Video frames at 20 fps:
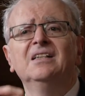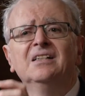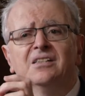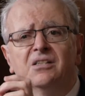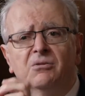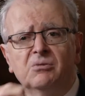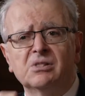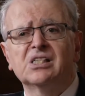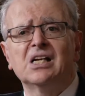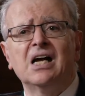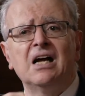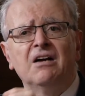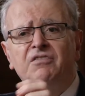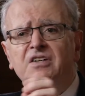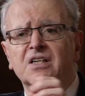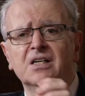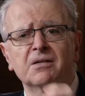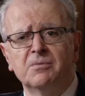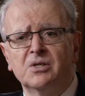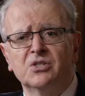to resolve a
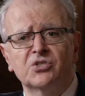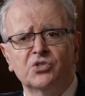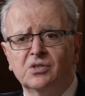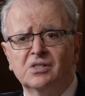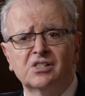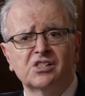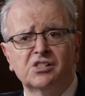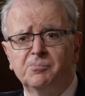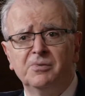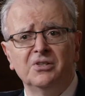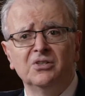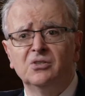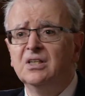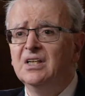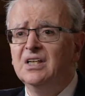commercial dispute.